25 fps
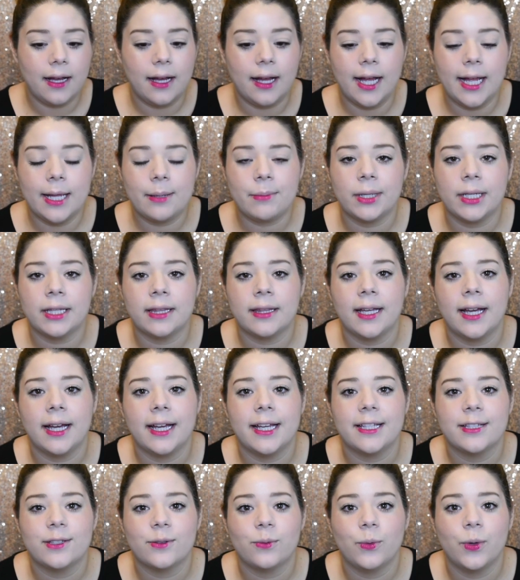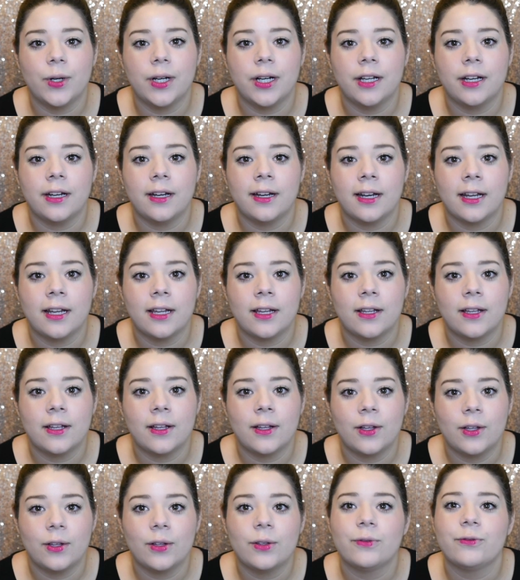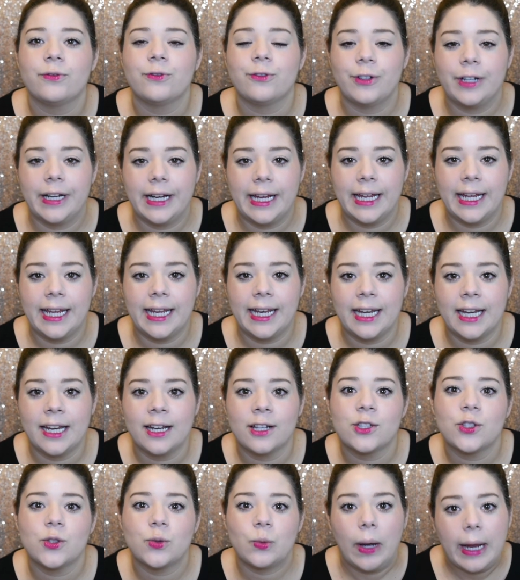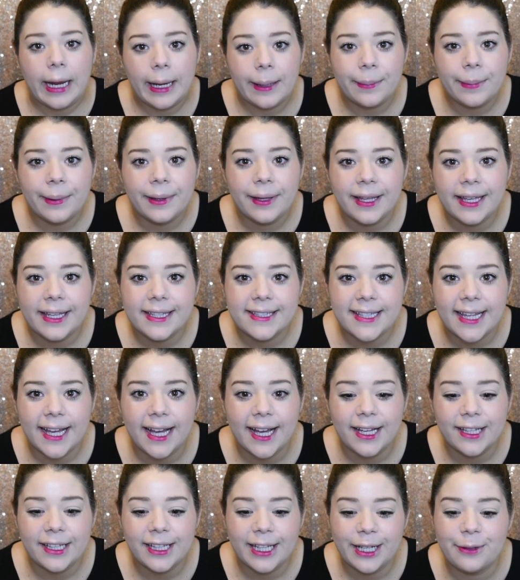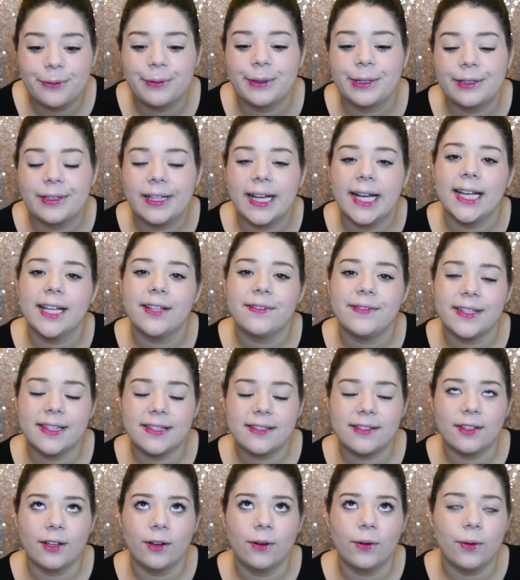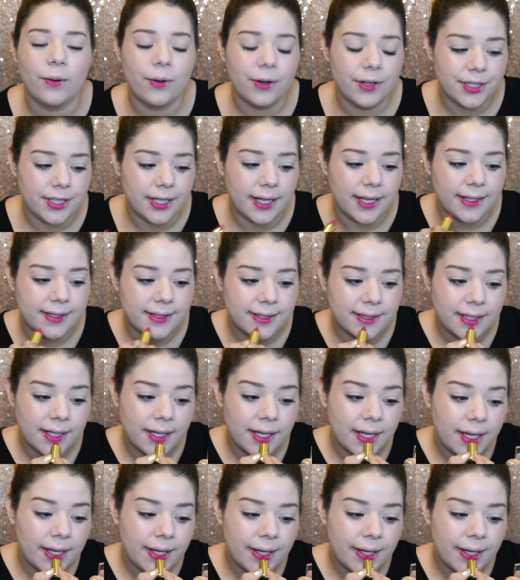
I mean, that is one freaking swipe. Is that like real life? It's so gorgeous.